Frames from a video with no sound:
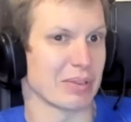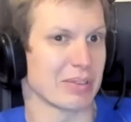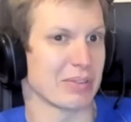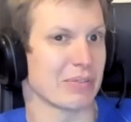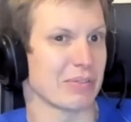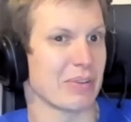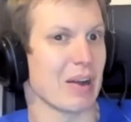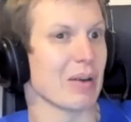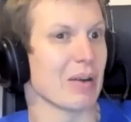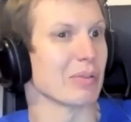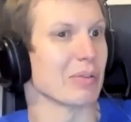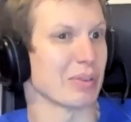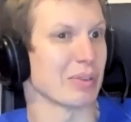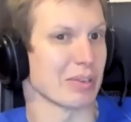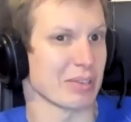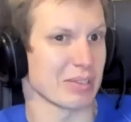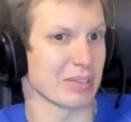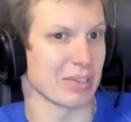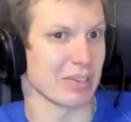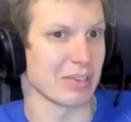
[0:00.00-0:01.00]

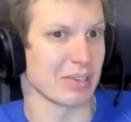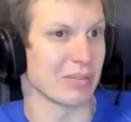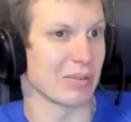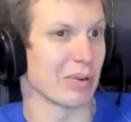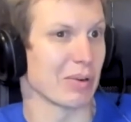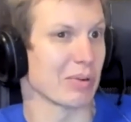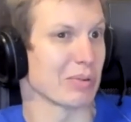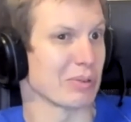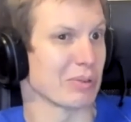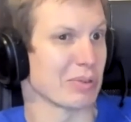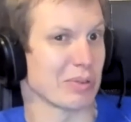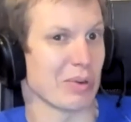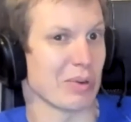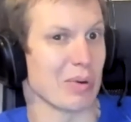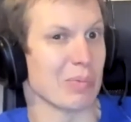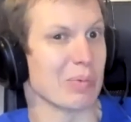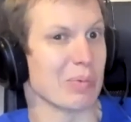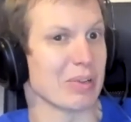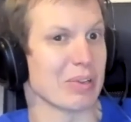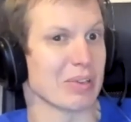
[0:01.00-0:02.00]
founders in those
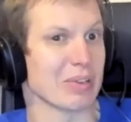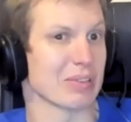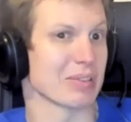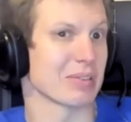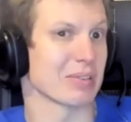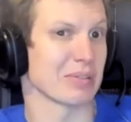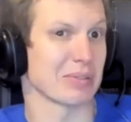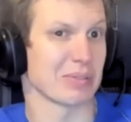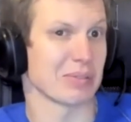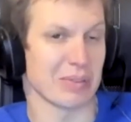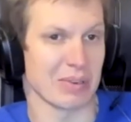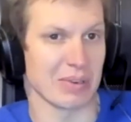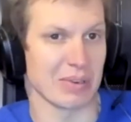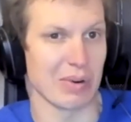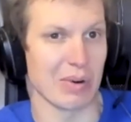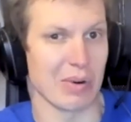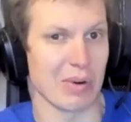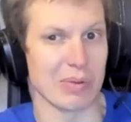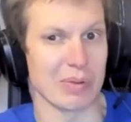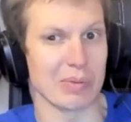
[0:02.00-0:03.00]
companies
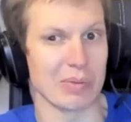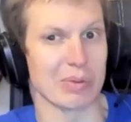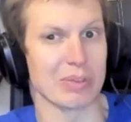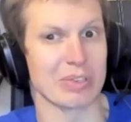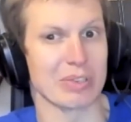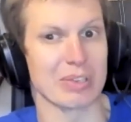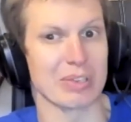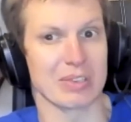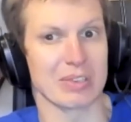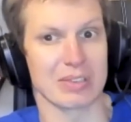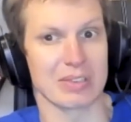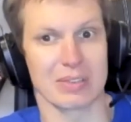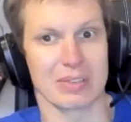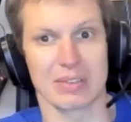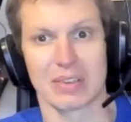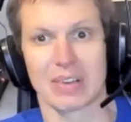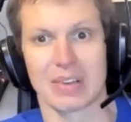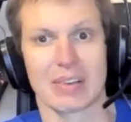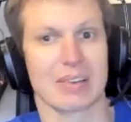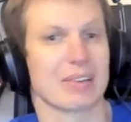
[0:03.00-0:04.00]
often would
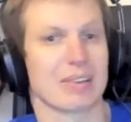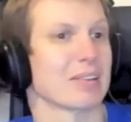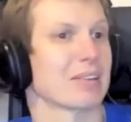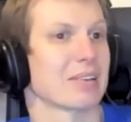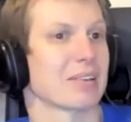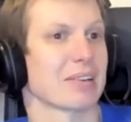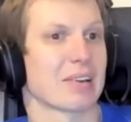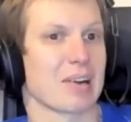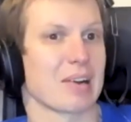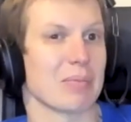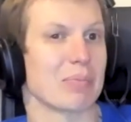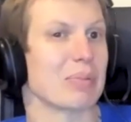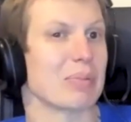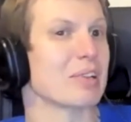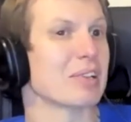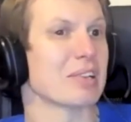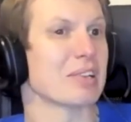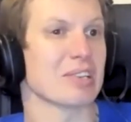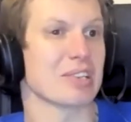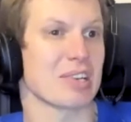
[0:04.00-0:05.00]

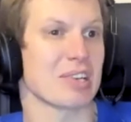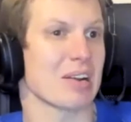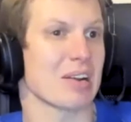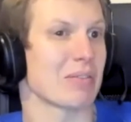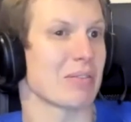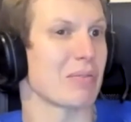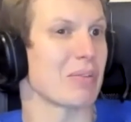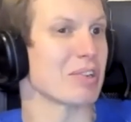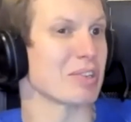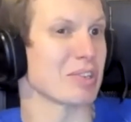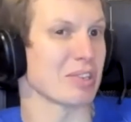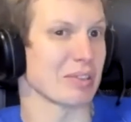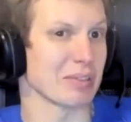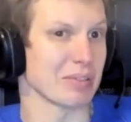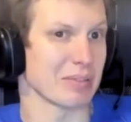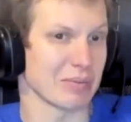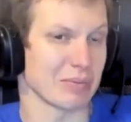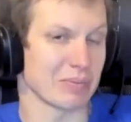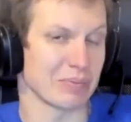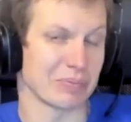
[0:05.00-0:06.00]
completely share a vision,
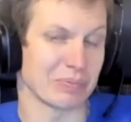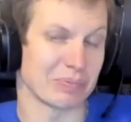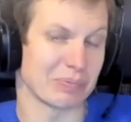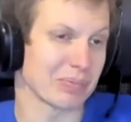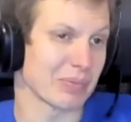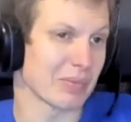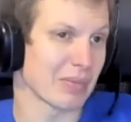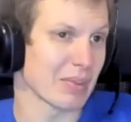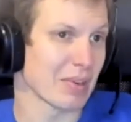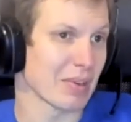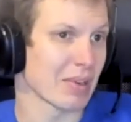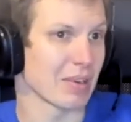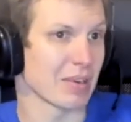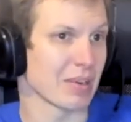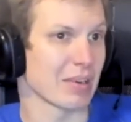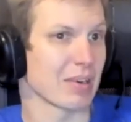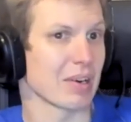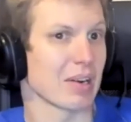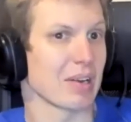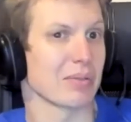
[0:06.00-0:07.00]

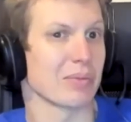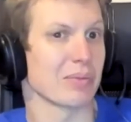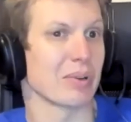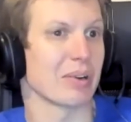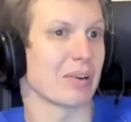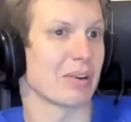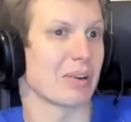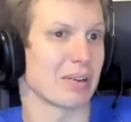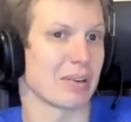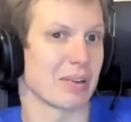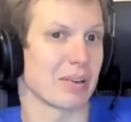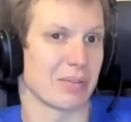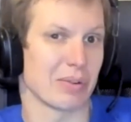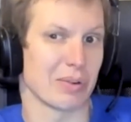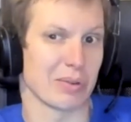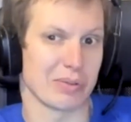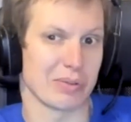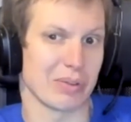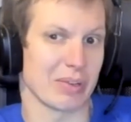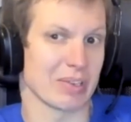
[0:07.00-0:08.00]
right? Where
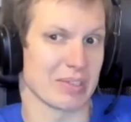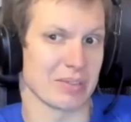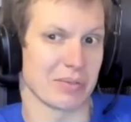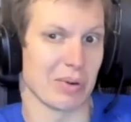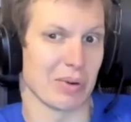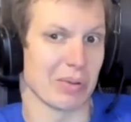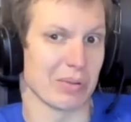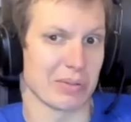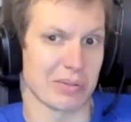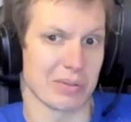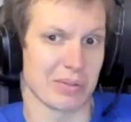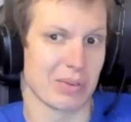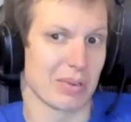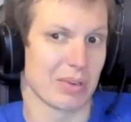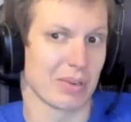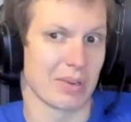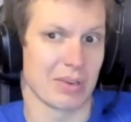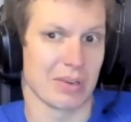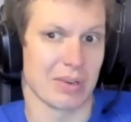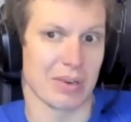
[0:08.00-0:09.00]
those things evolve,
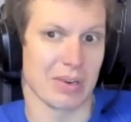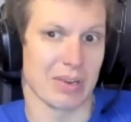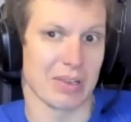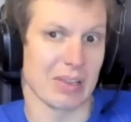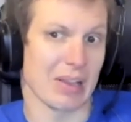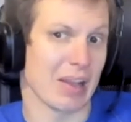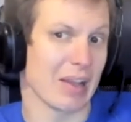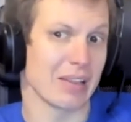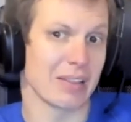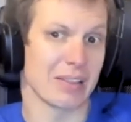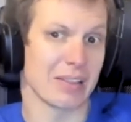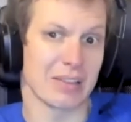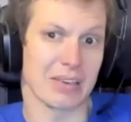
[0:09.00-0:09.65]
yeah. Right? And